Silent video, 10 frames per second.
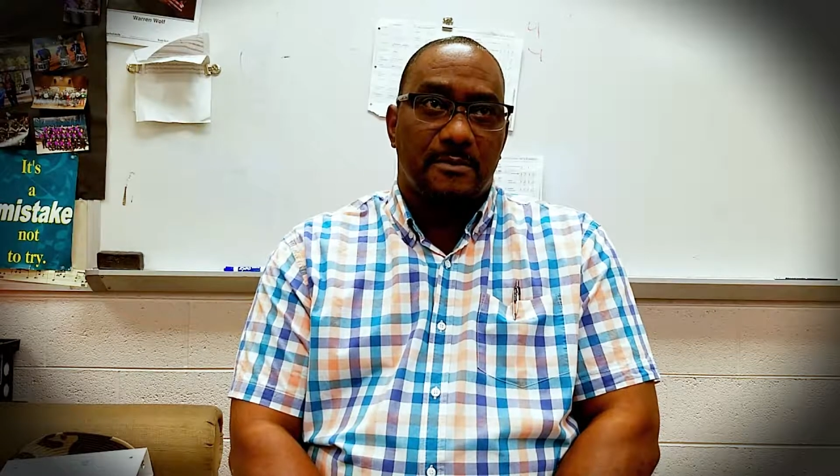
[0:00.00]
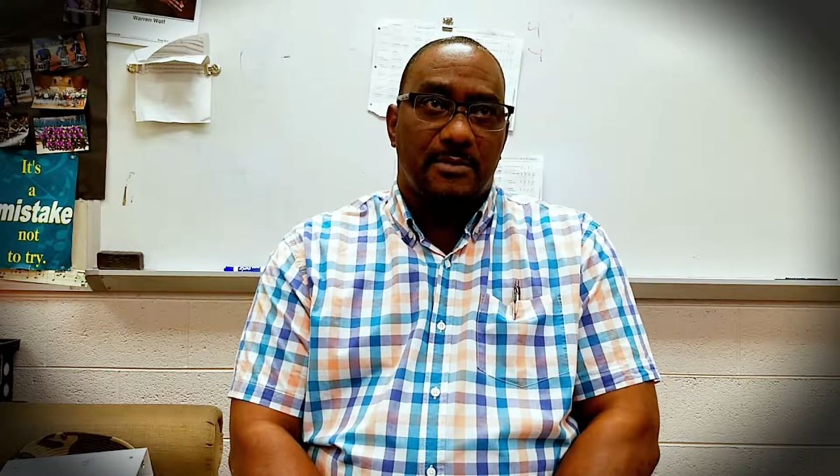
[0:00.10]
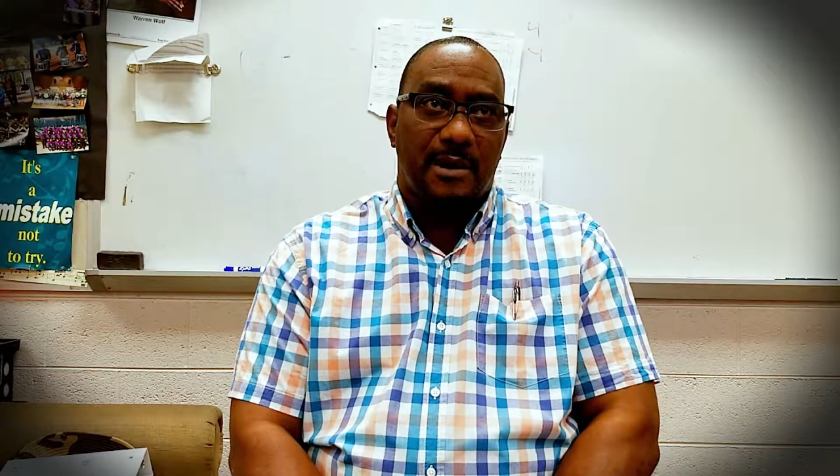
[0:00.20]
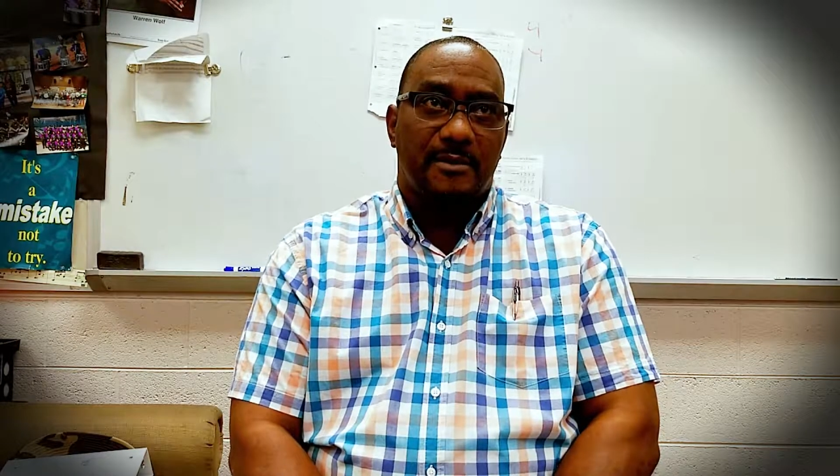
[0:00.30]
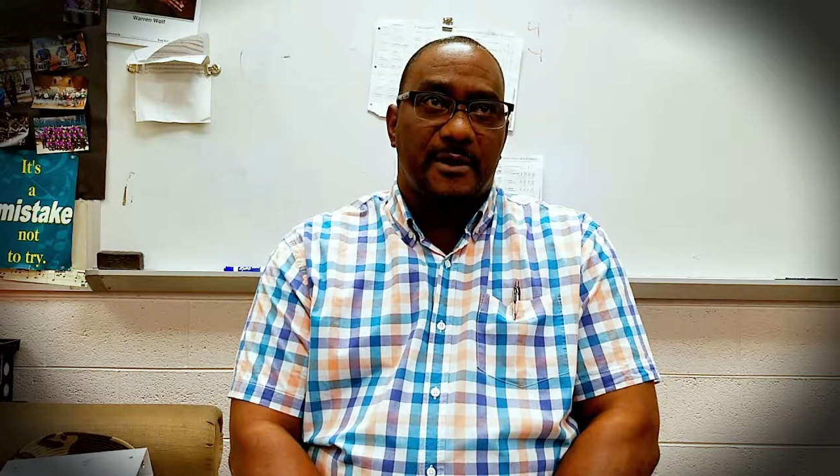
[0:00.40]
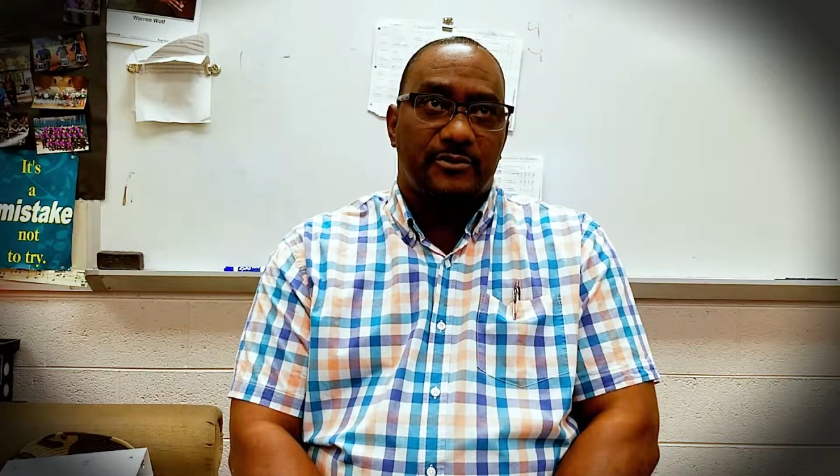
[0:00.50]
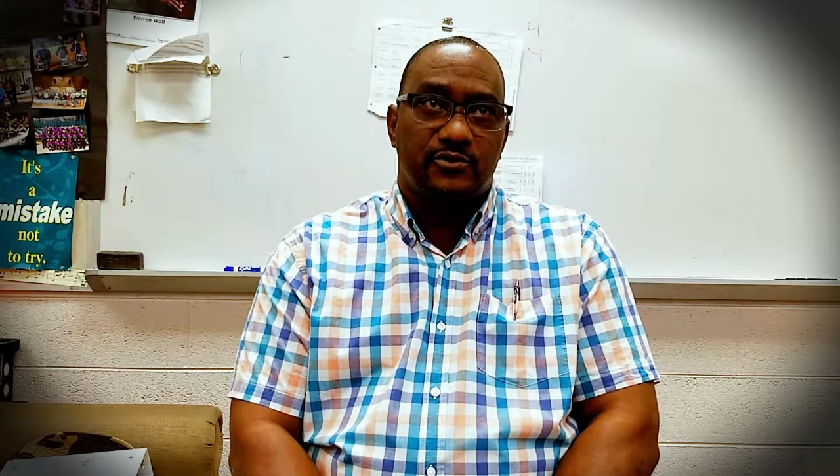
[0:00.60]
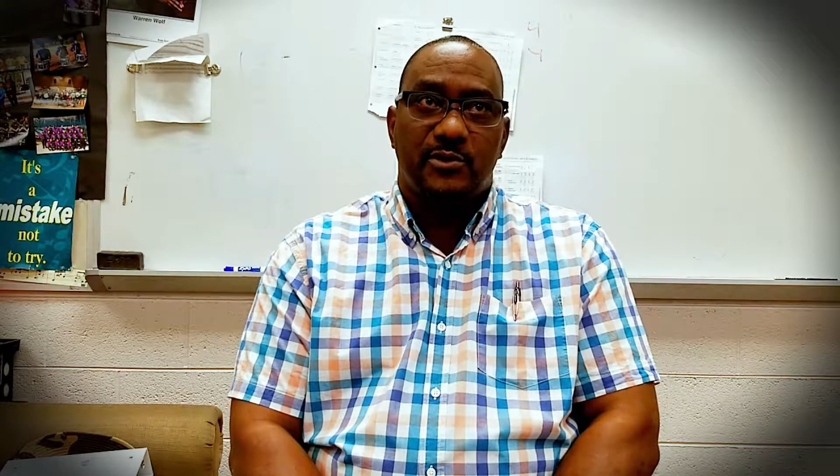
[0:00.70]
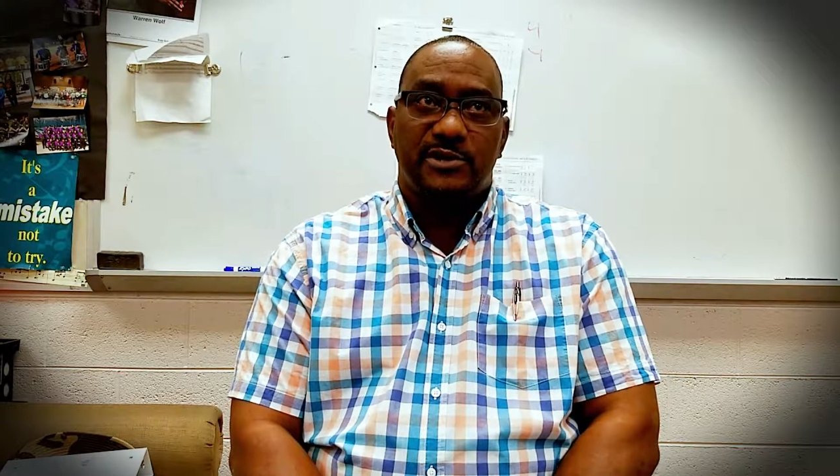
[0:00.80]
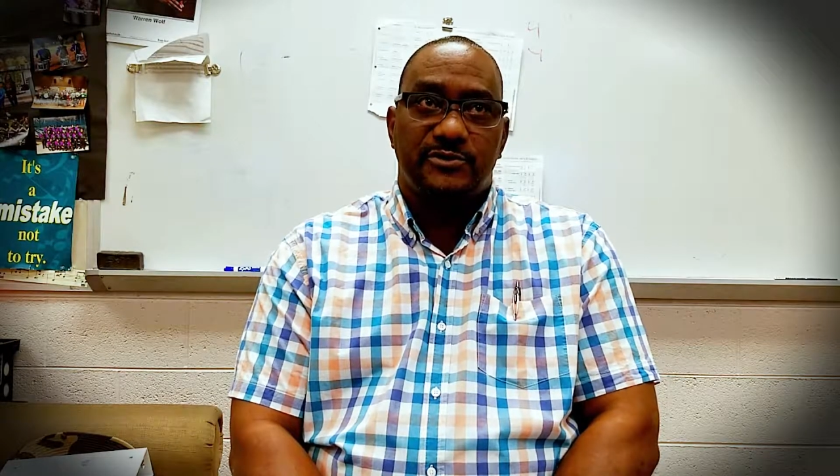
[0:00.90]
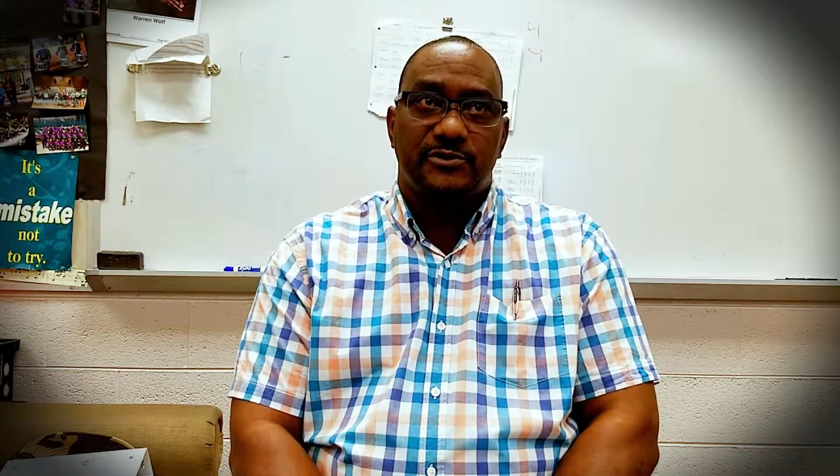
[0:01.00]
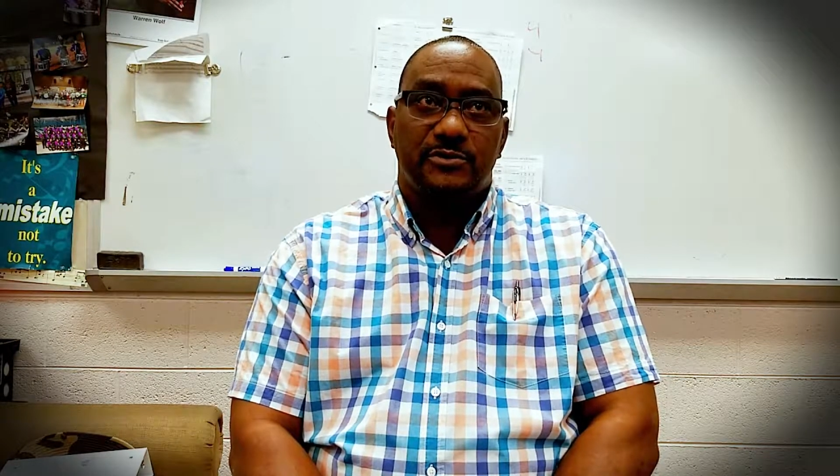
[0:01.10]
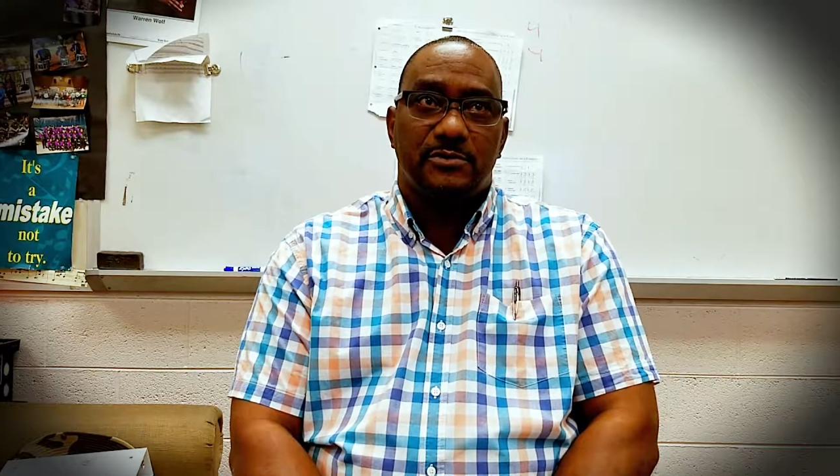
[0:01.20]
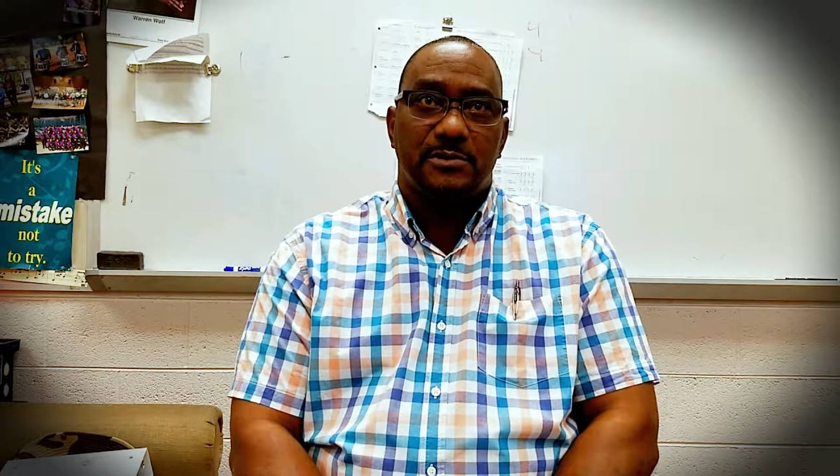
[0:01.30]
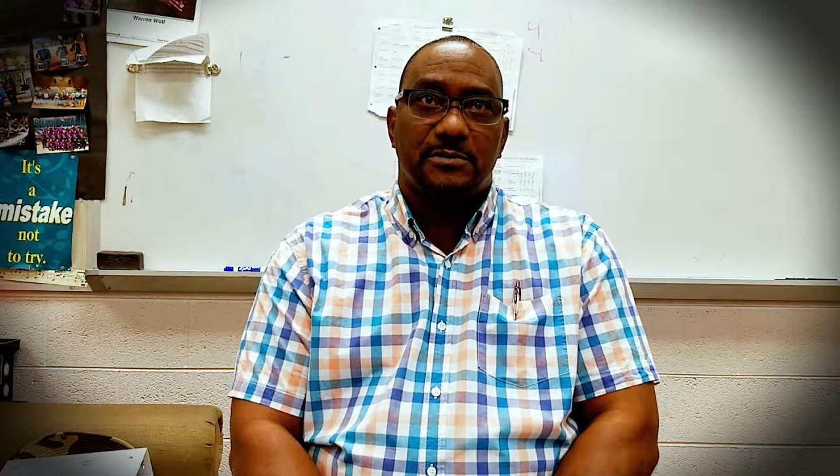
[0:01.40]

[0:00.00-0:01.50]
probably about 22,